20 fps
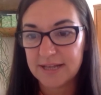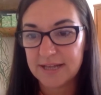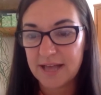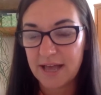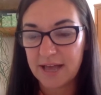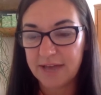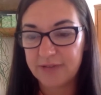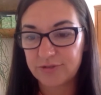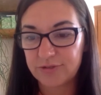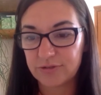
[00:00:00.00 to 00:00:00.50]

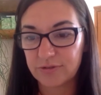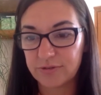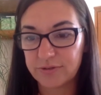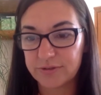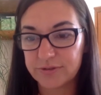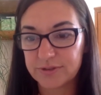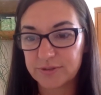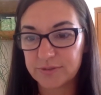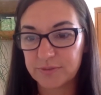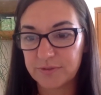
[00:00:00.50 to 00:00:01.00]
and draw
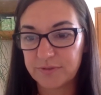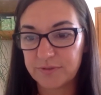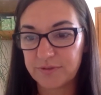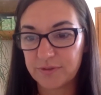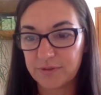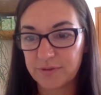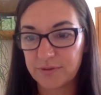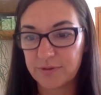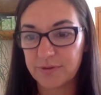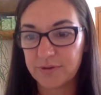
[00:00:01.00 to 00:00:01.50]
on some of
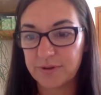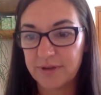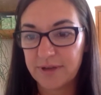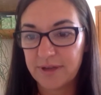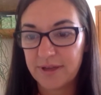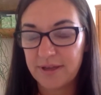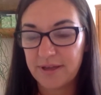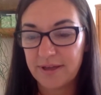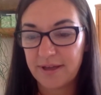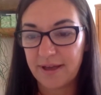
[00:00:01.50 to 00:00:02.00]
your
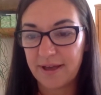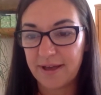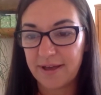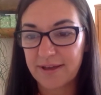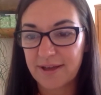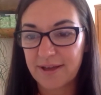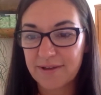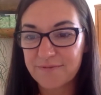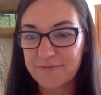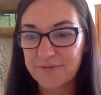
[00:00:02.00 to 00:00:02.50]

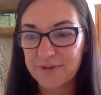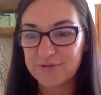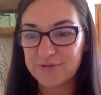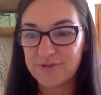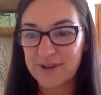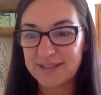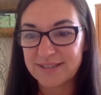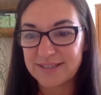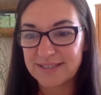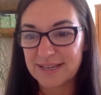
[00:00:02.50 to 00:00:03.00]
kind of
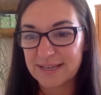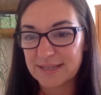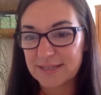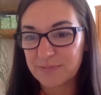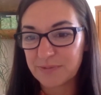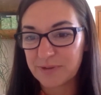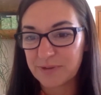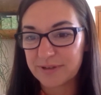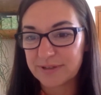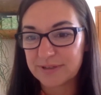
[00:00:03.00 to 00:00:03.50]
fundraising
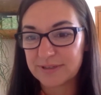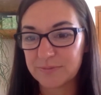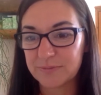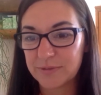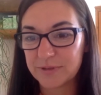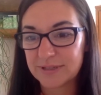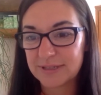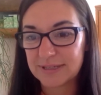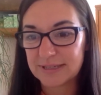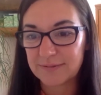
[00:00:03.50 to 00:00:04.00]
experience, and
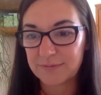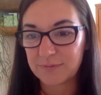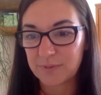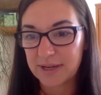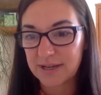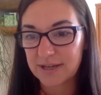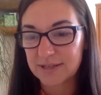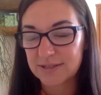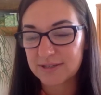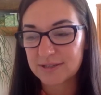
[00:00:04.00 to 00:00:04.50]
wondered if
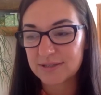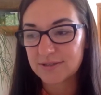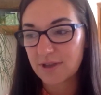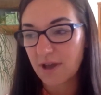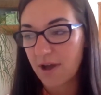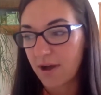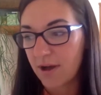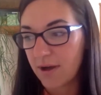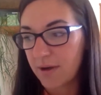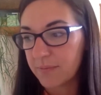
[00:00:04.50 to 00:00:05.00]
we could
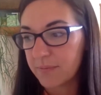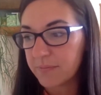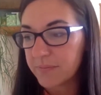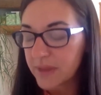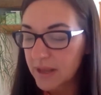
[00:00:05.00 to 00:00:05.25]
start